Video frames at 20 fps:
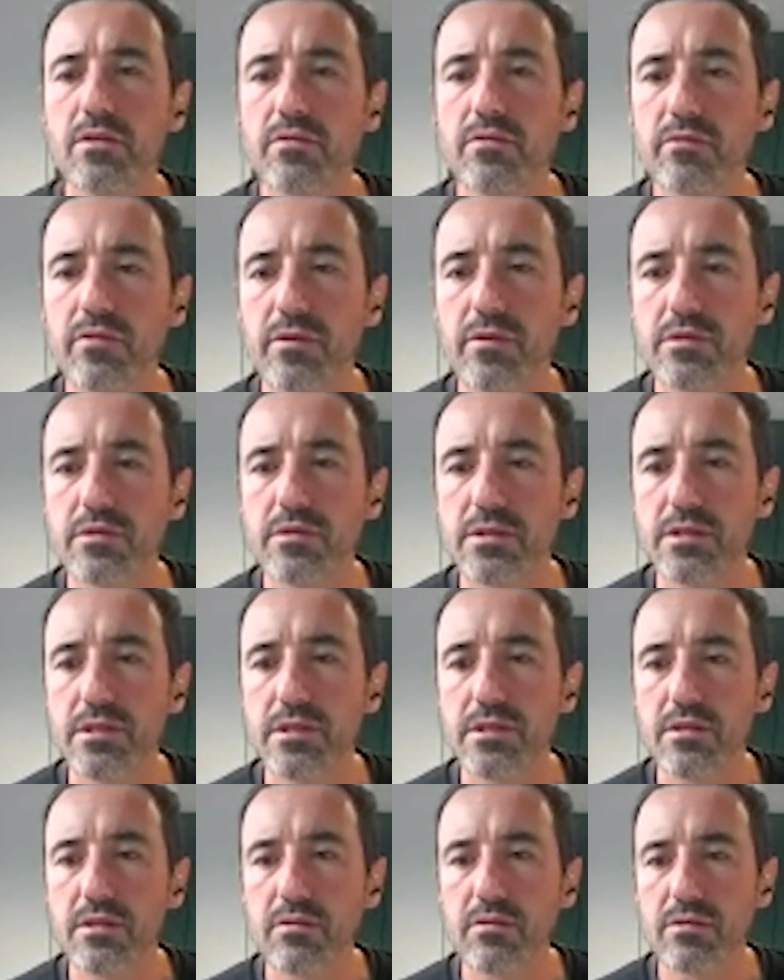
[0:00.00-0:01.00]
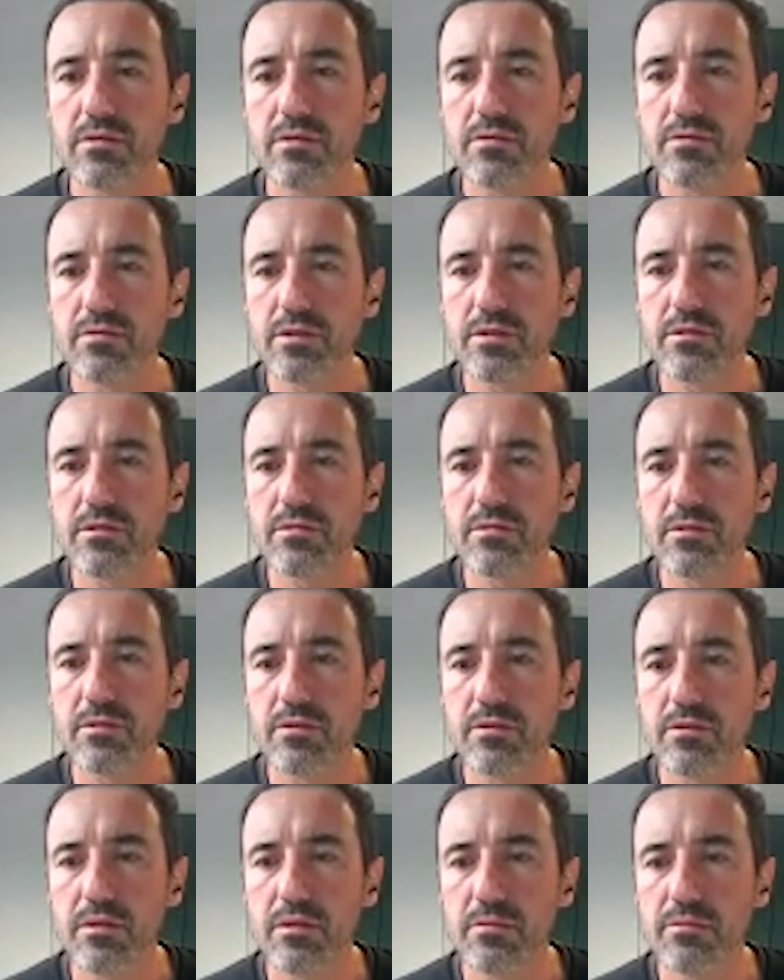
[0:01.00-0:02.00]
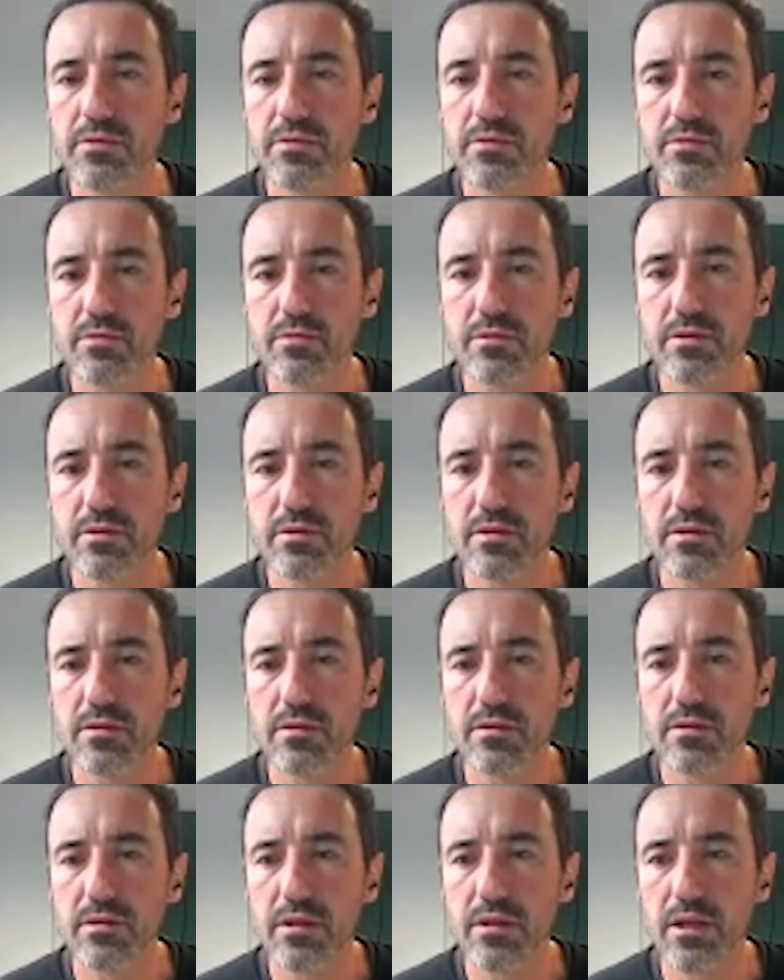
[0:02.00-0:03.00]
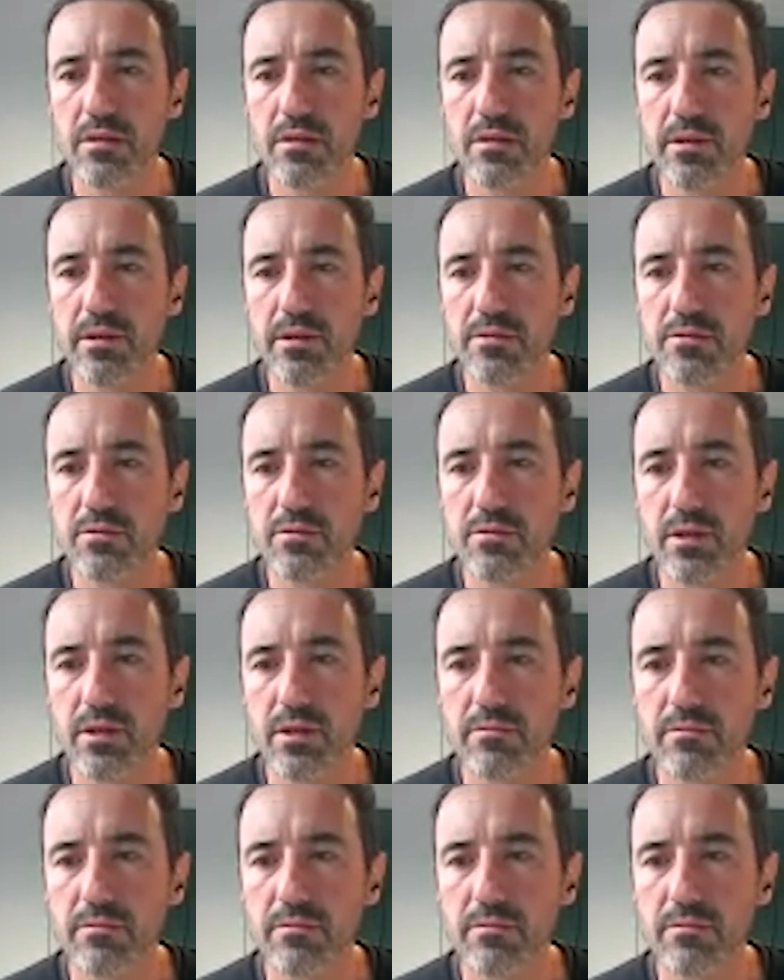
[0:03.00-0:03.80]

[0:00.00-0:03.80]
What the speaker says: For t equal to 0 up to k minus 1.